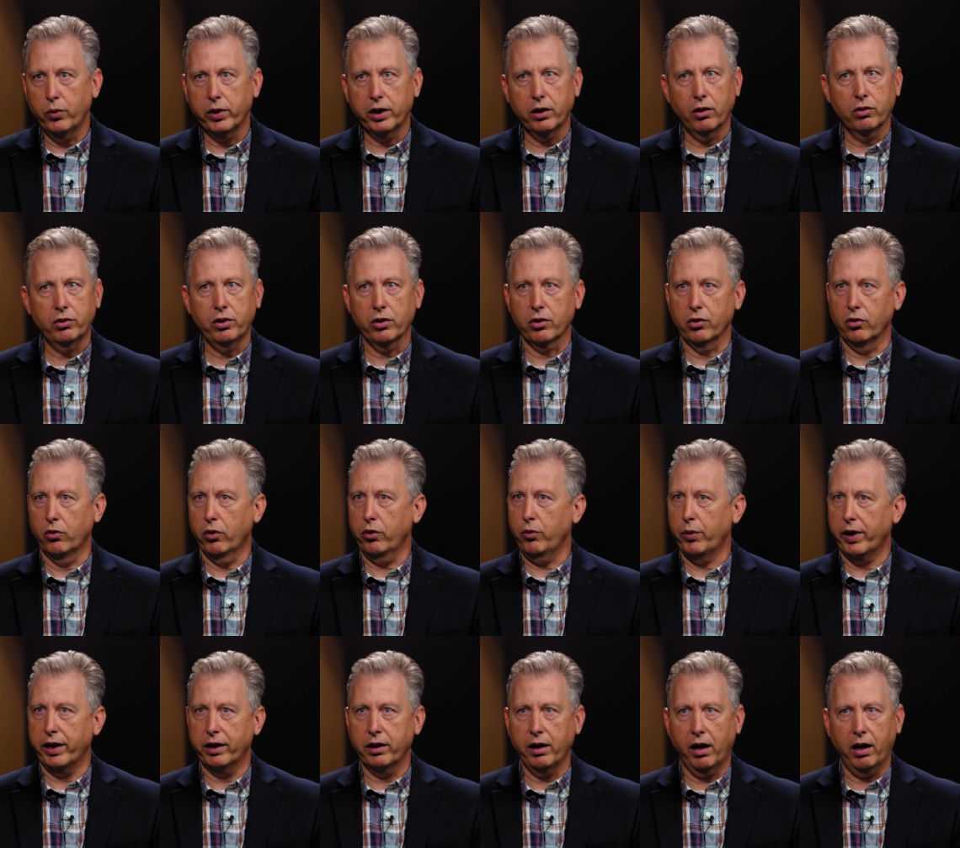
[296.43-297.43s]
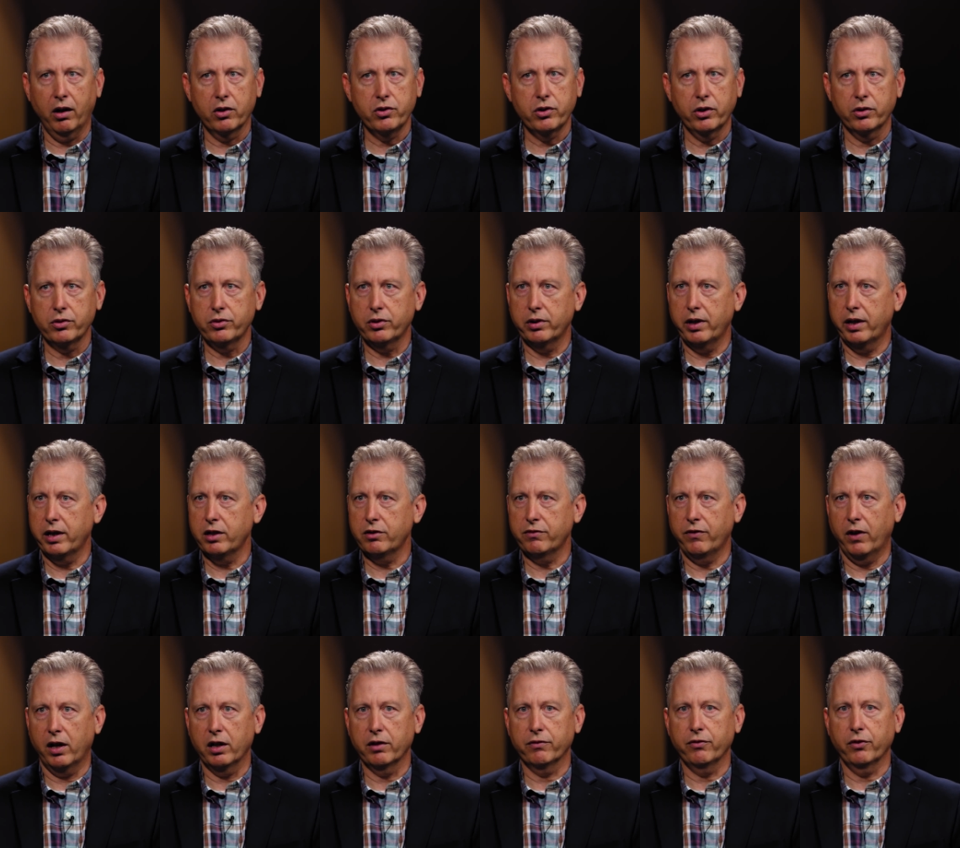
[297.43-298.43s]
We go to the Lord, we acknowledge those things.
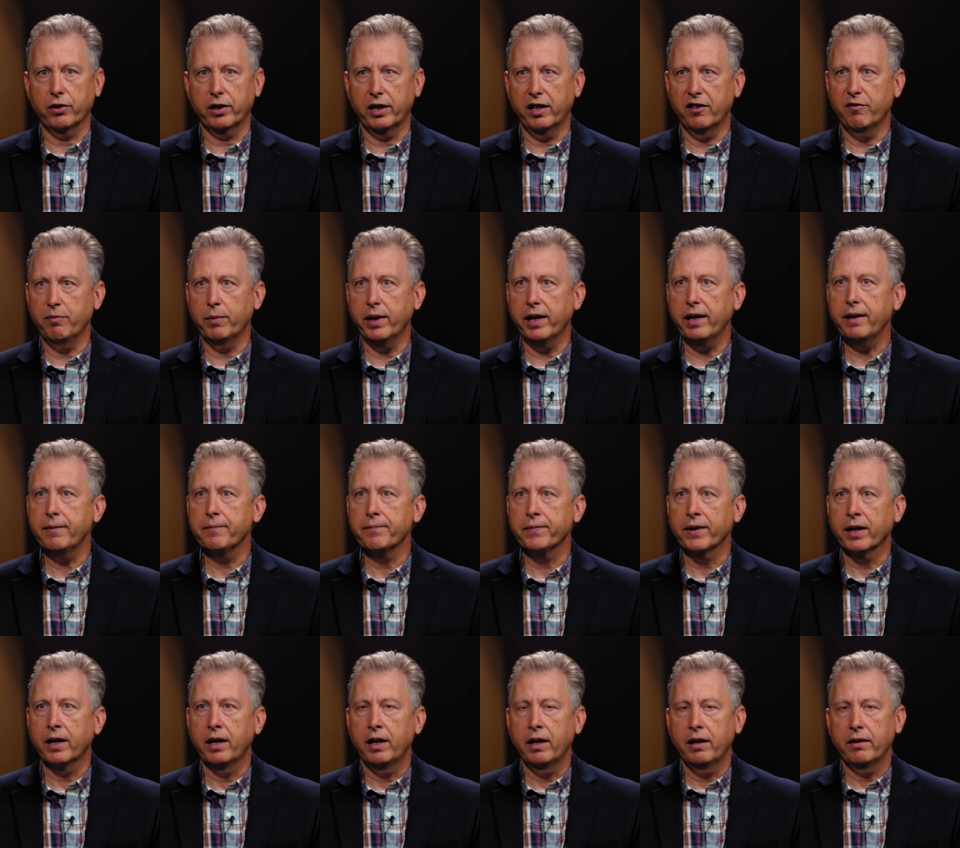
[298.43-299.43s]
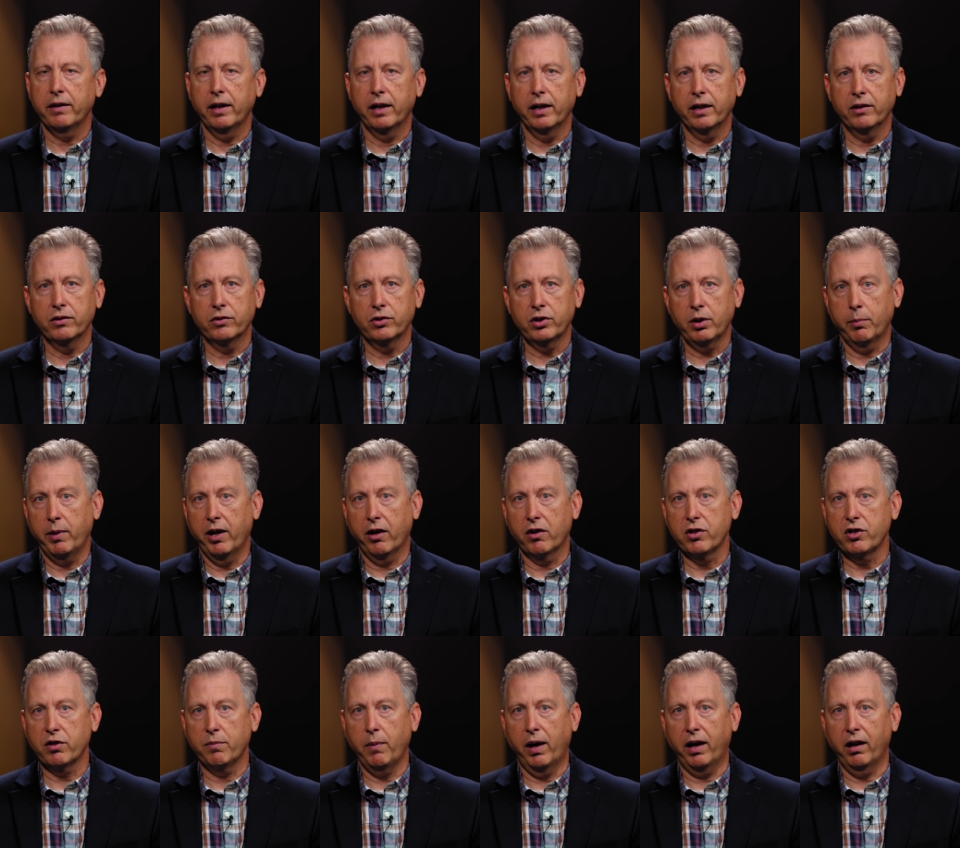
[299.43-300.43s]
Father, forgive me. that in some
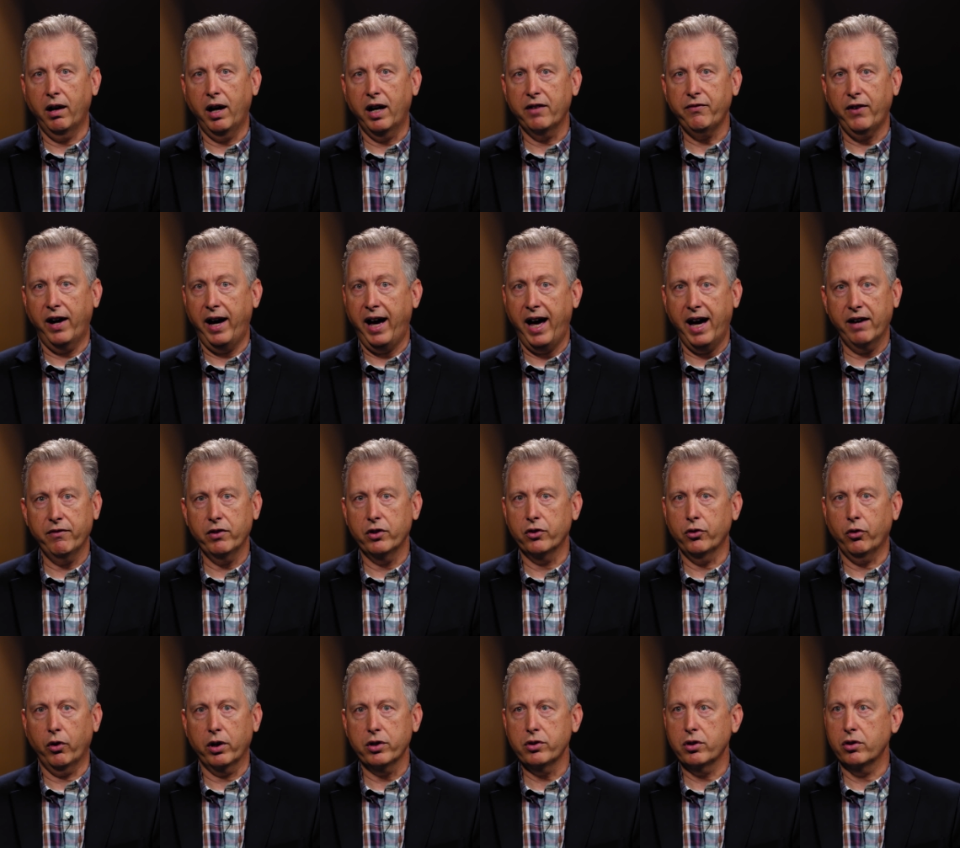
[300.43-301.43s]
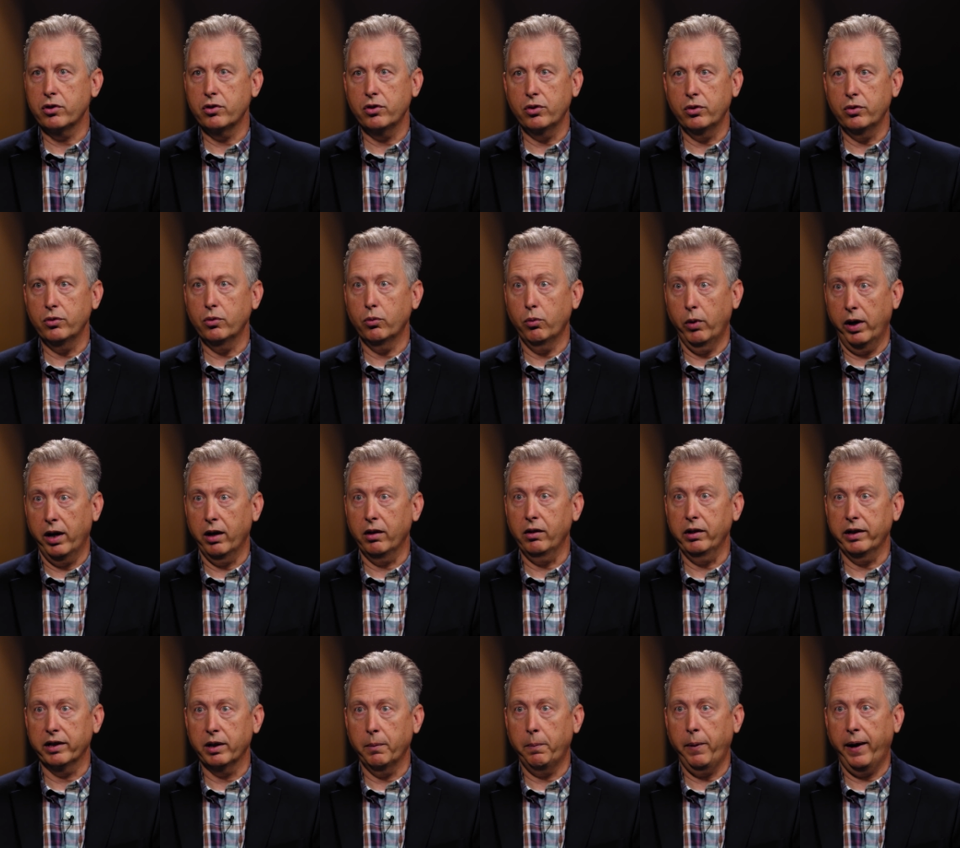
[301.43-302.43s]
areas of my life I haven't trusted you
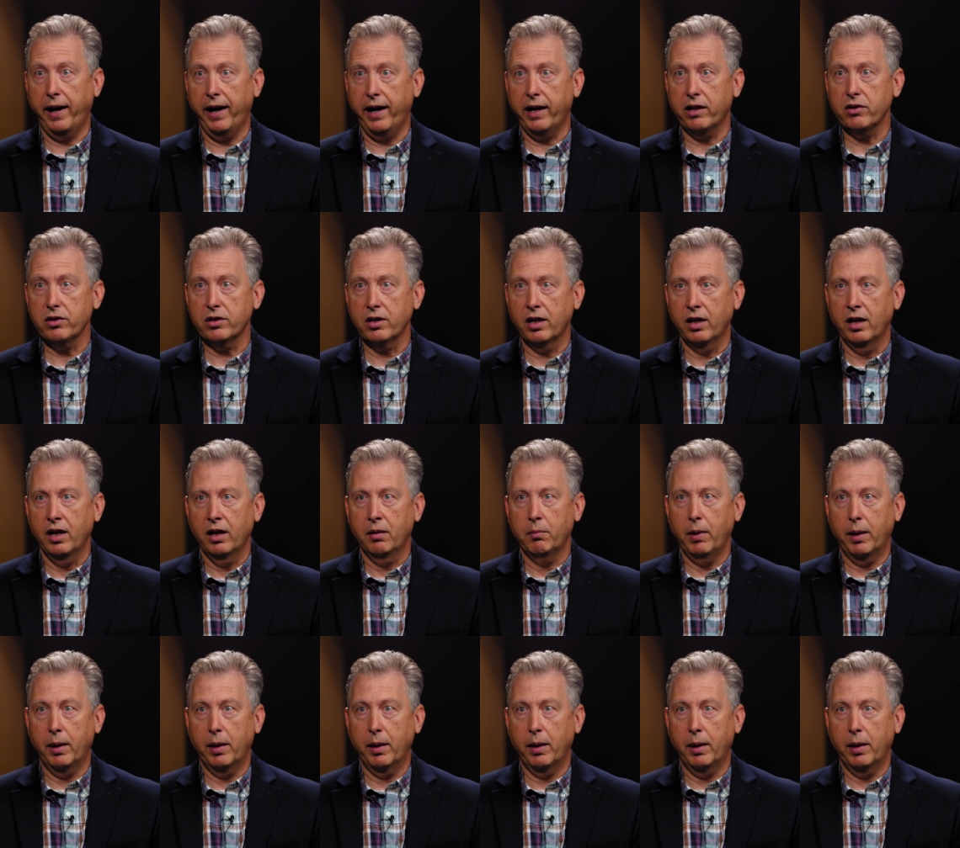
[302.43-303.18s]
well in the past. Mm-hmm.